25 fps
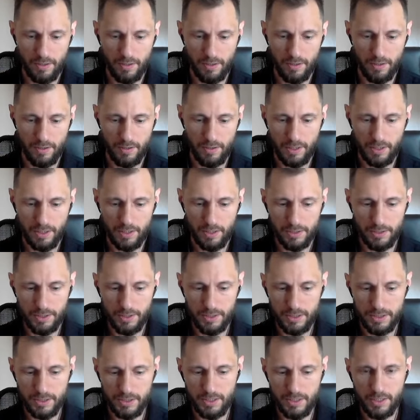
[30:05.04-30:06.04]
And
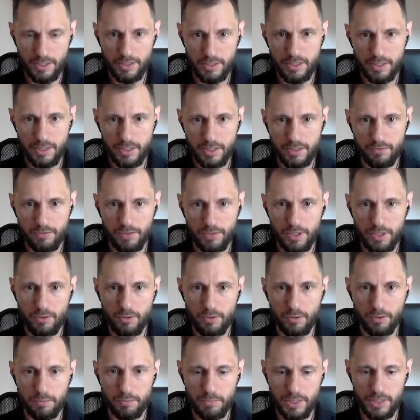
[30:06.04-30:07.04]
this gets activated
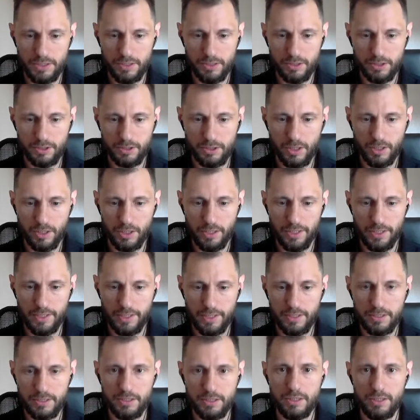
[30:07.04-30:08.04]
on message
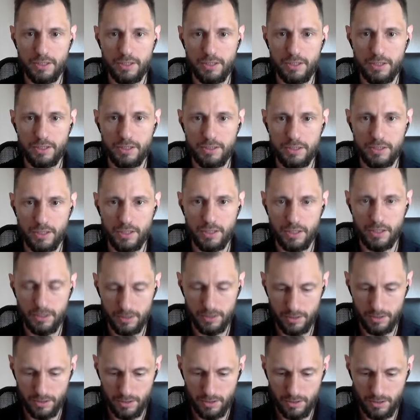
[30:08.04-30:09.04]
has
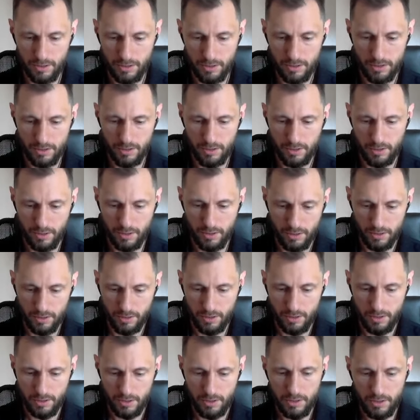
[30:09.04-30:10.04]
intent,
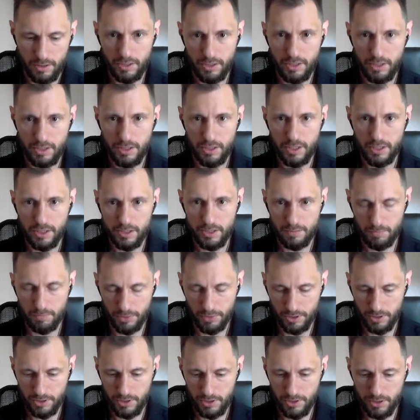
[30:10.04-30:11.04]
yes
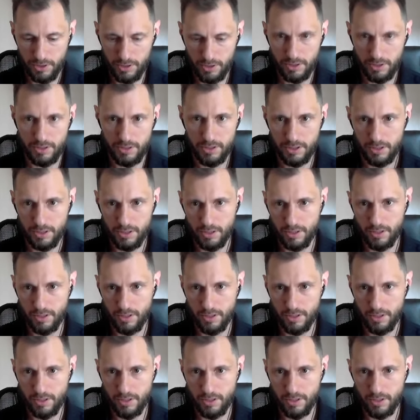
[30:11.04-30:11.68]
please.